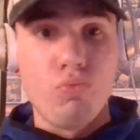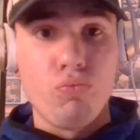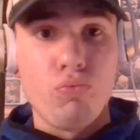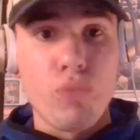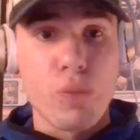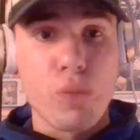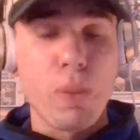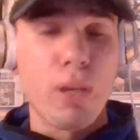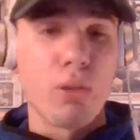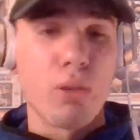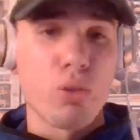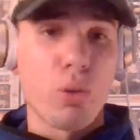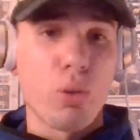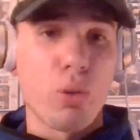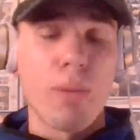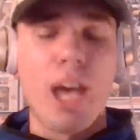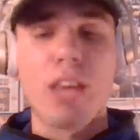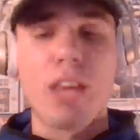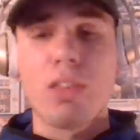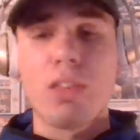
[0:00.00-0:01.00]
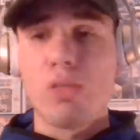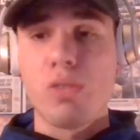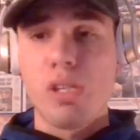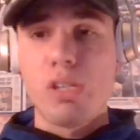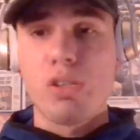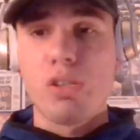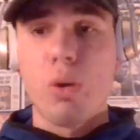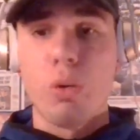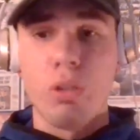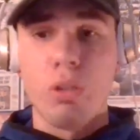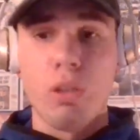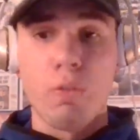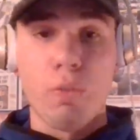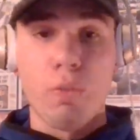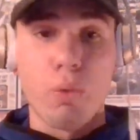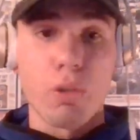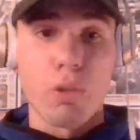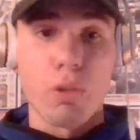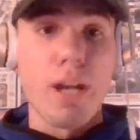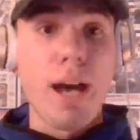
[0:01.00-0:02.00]
Speaking of Jordan Matthews, he's going to
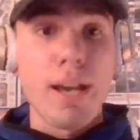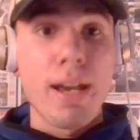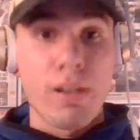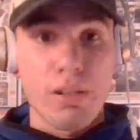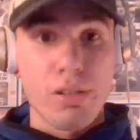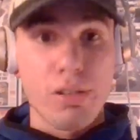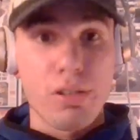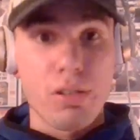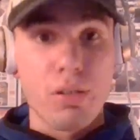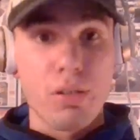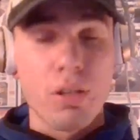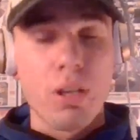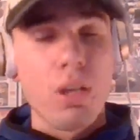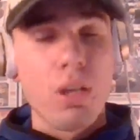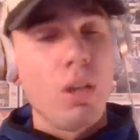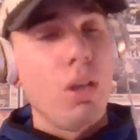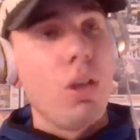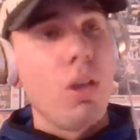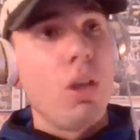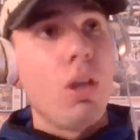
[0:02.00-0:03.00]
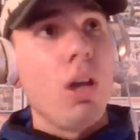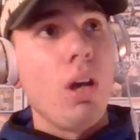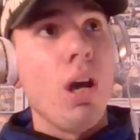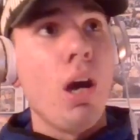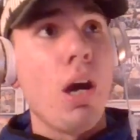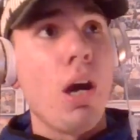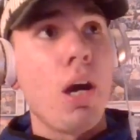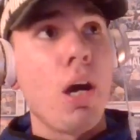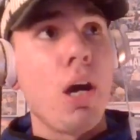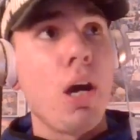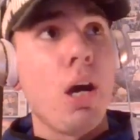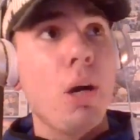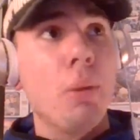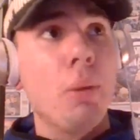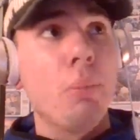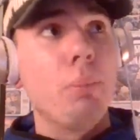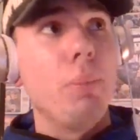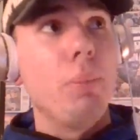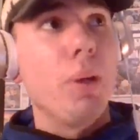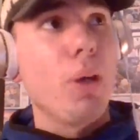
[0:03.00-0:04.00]
the 49ers.
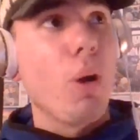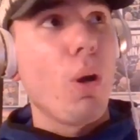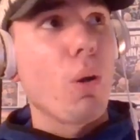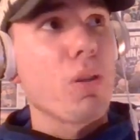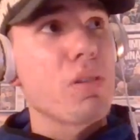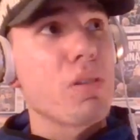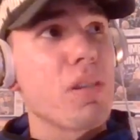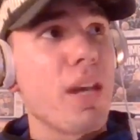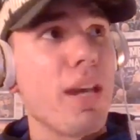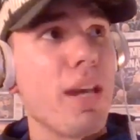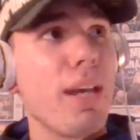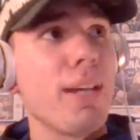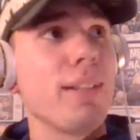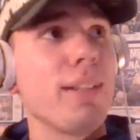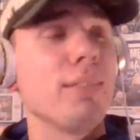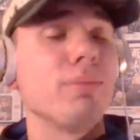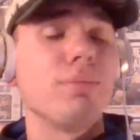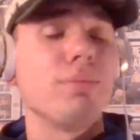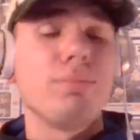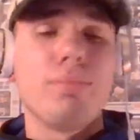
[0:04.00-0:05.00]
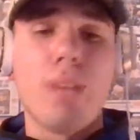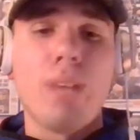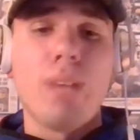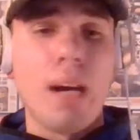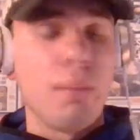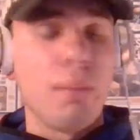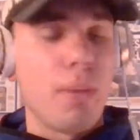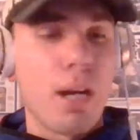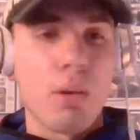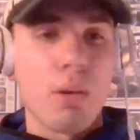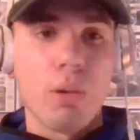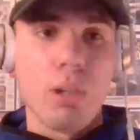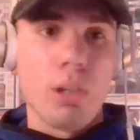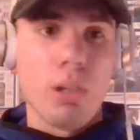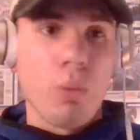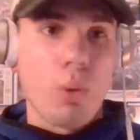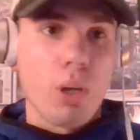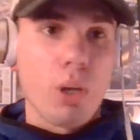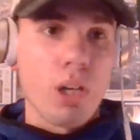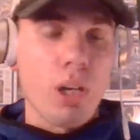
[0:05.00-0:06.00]
But Golden Tate, I'm not
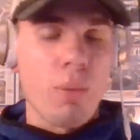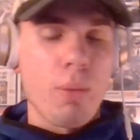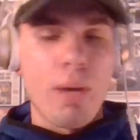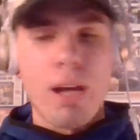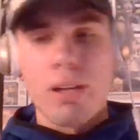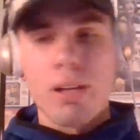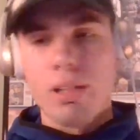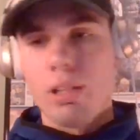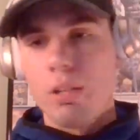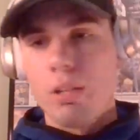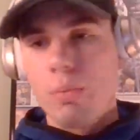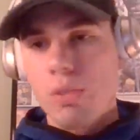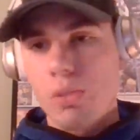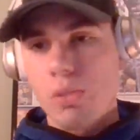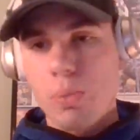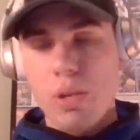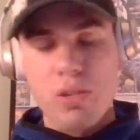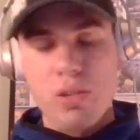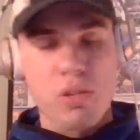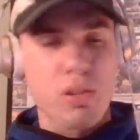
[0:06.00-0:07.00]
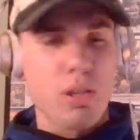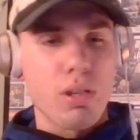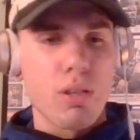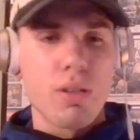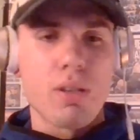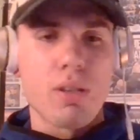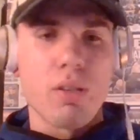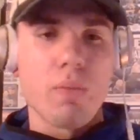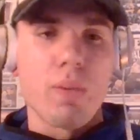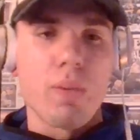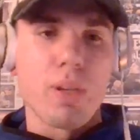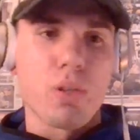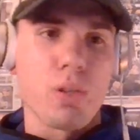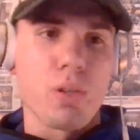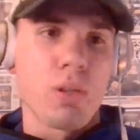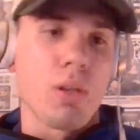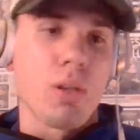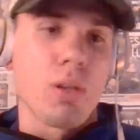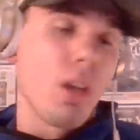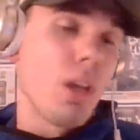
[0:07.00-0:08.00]
really worried about him, especially in the
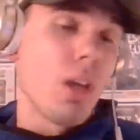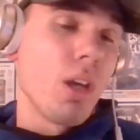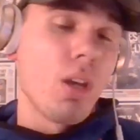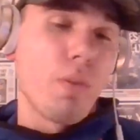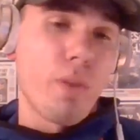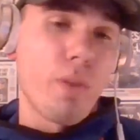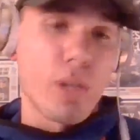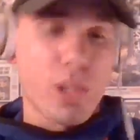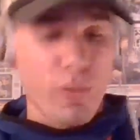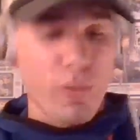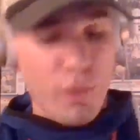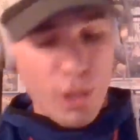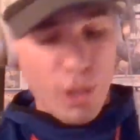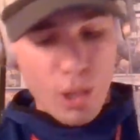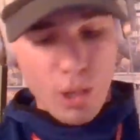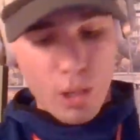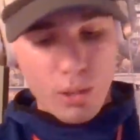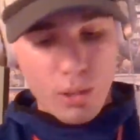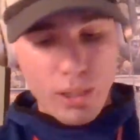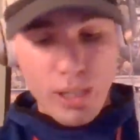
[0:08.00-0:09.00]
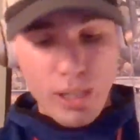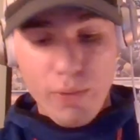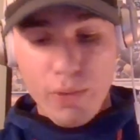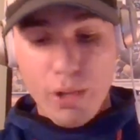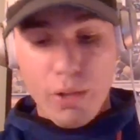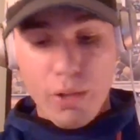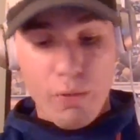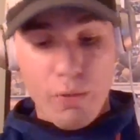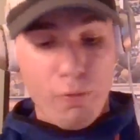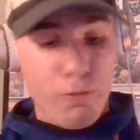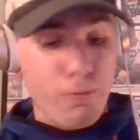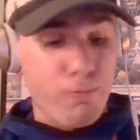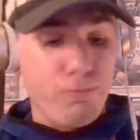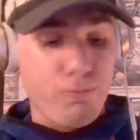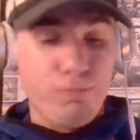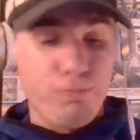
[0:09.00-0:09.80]
division. First of all, even if